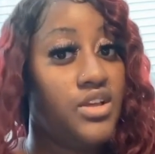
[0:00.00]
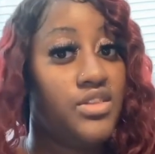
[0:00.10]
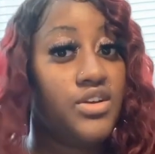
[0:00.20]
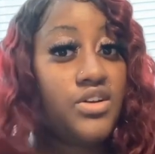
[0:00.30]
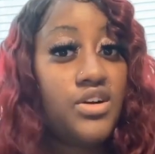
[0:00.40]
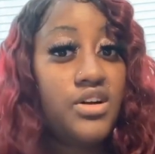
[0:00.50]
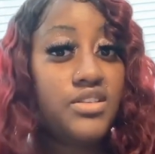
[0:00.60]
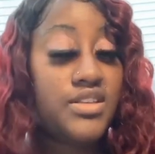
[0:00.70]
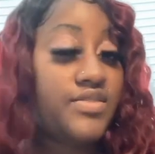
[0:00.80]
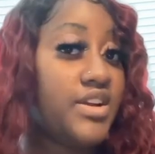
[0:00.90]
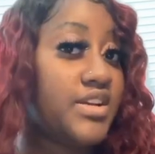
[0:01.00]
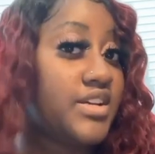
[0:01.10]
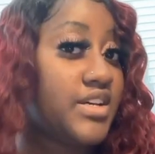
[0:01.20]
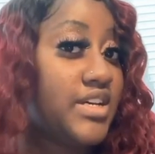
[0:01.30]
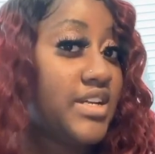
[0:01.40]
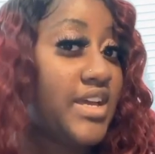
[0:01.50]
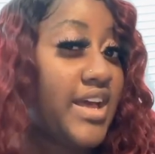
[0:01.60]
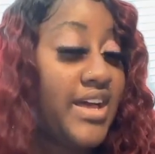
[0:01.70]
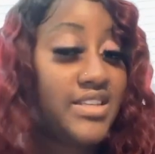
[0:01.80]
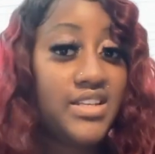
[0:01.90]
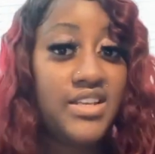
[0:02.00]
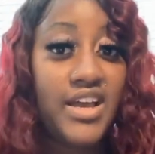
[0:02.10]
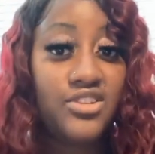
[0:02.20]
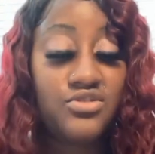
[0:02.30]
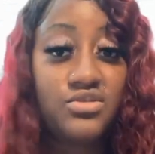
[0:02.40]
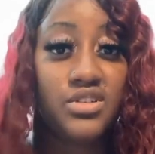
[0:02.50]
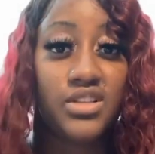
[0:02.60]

The curls is very good. It has a natural